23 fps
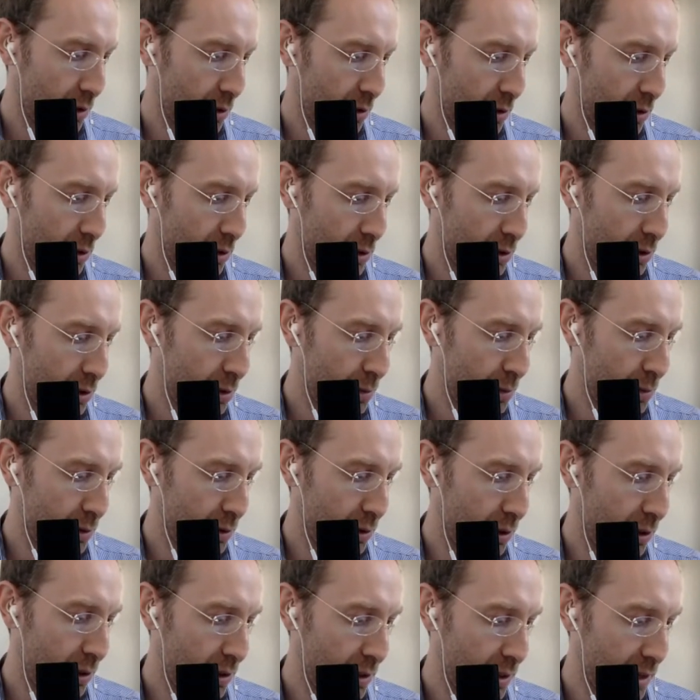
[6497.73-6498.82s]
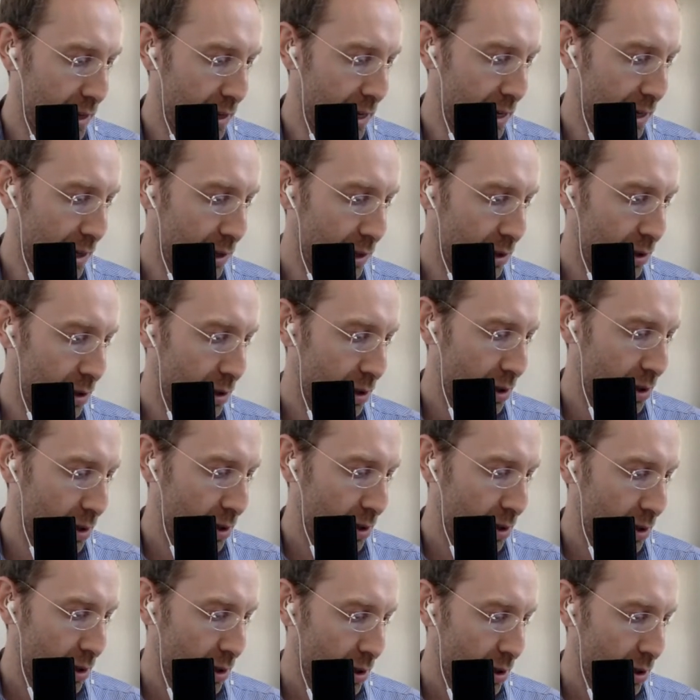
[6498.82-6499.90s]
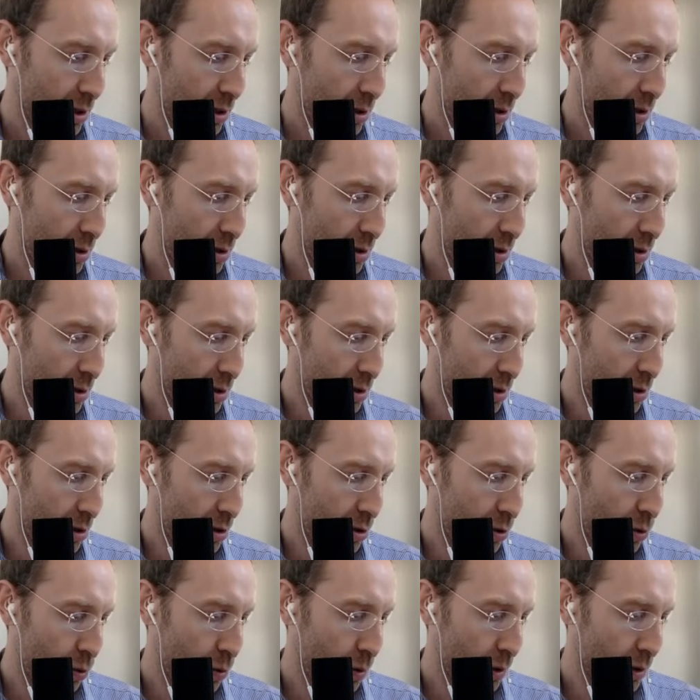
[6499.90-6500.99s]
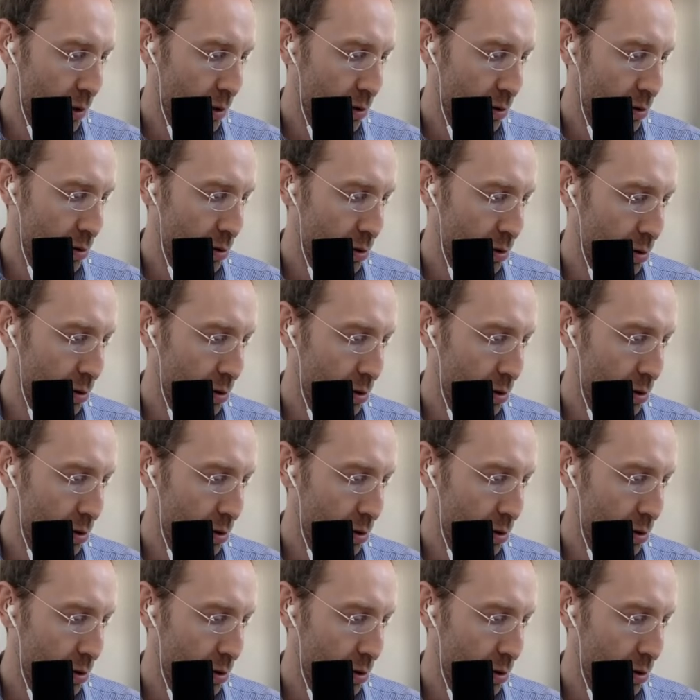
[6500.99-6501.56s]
It's the ability to act on your will